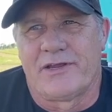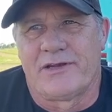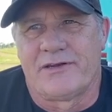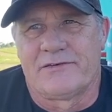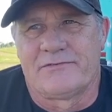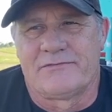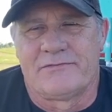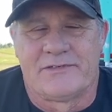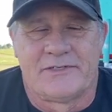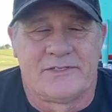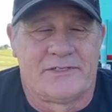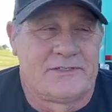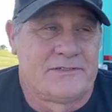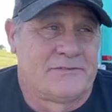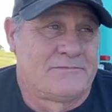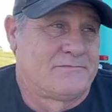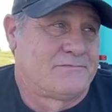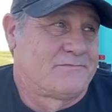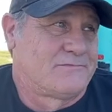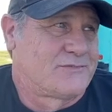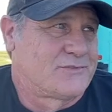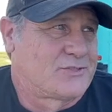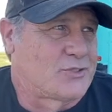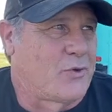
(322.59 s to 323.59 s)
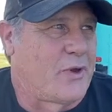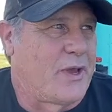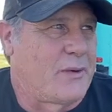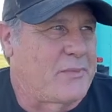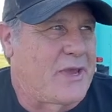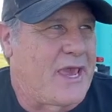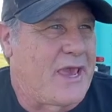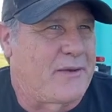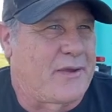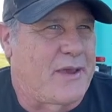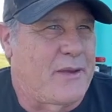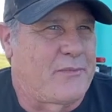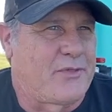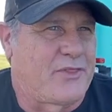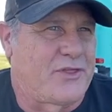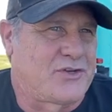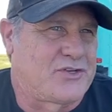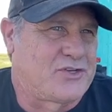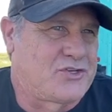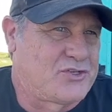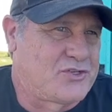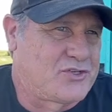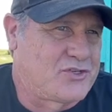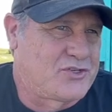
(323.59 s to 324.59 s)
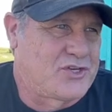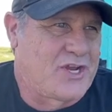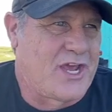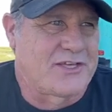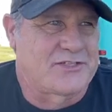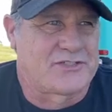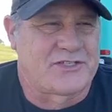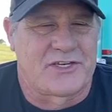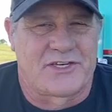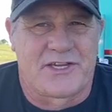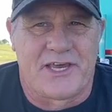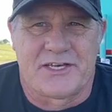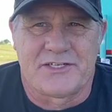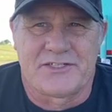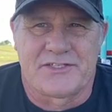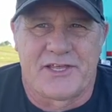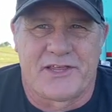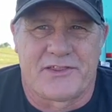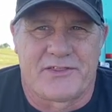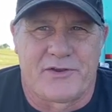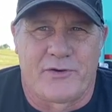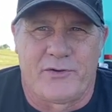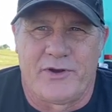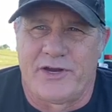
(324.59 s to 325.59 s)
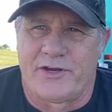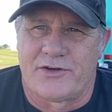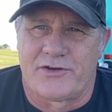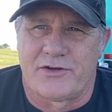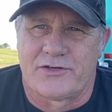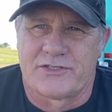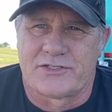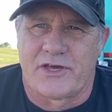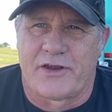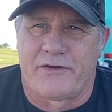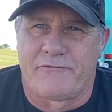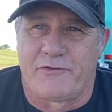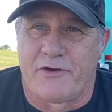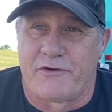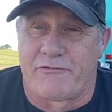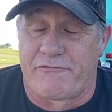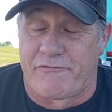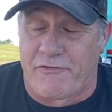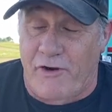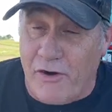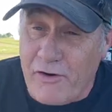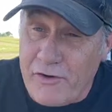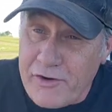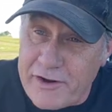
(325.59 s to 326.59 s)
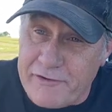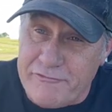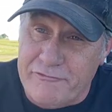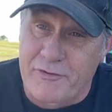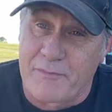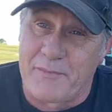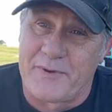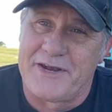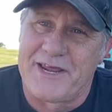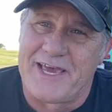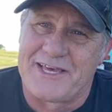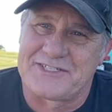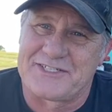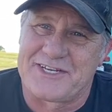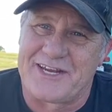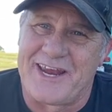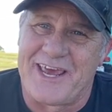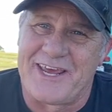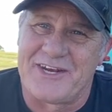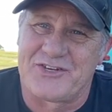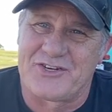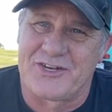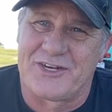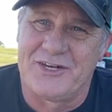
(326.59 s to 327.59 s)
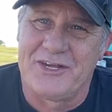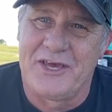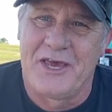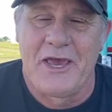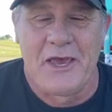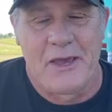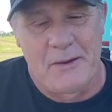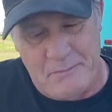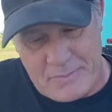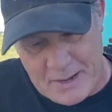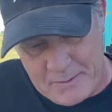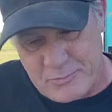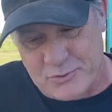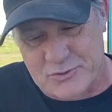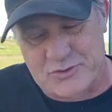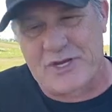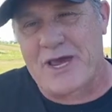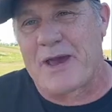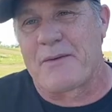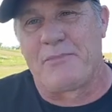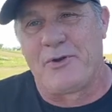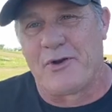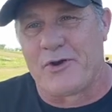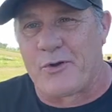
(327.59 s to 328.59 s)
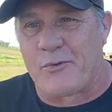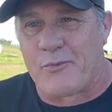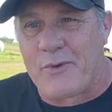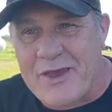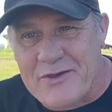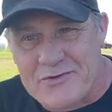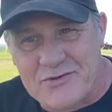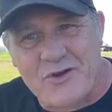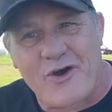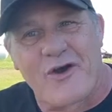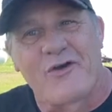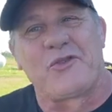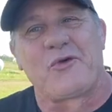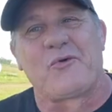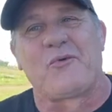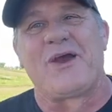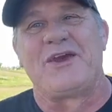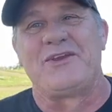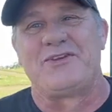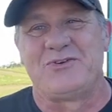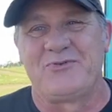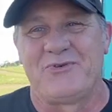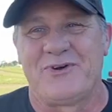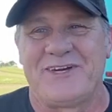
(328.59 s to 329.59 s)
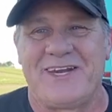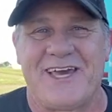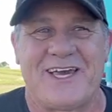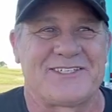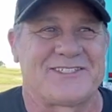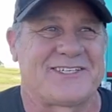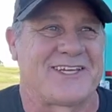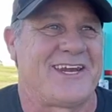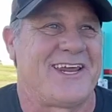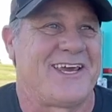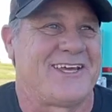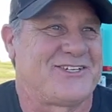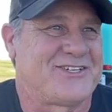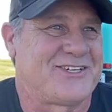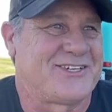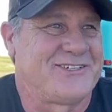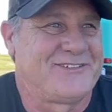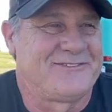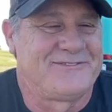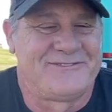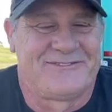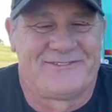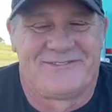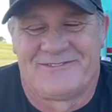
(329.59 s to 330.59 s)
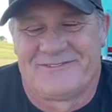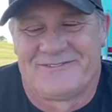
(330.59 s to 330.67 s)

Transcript: And so Hipcamp gave me the chance to test that theory. It turns out if you're far enough from a destination, people stop here to rest on their way to a destination.